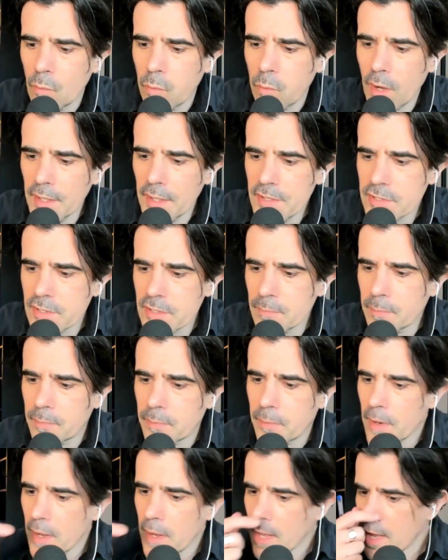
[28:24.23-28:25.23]
what is the
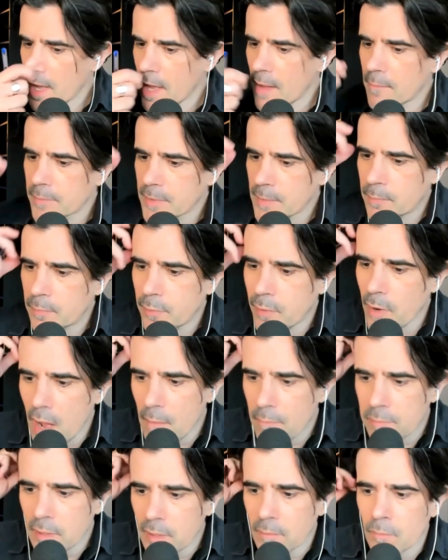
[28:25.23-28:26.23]
um, the
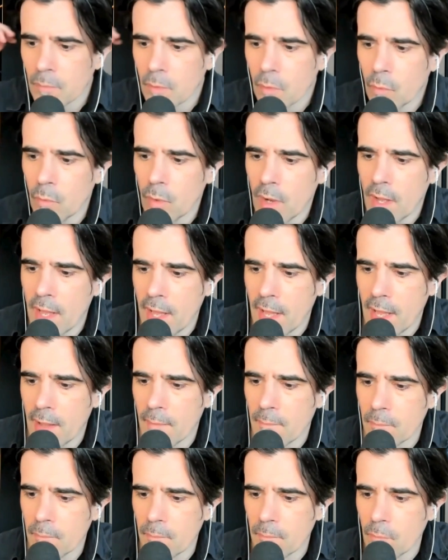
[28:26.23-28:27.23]
problem
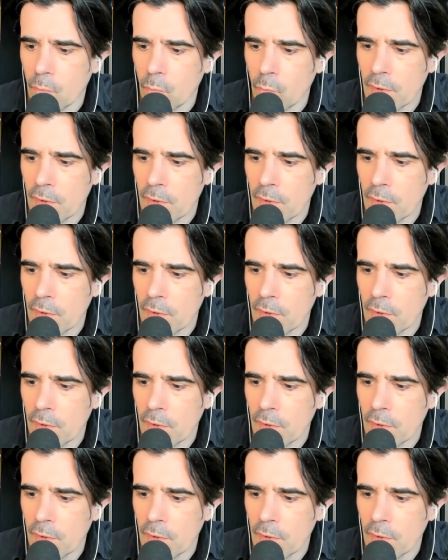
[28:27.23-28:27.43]
um,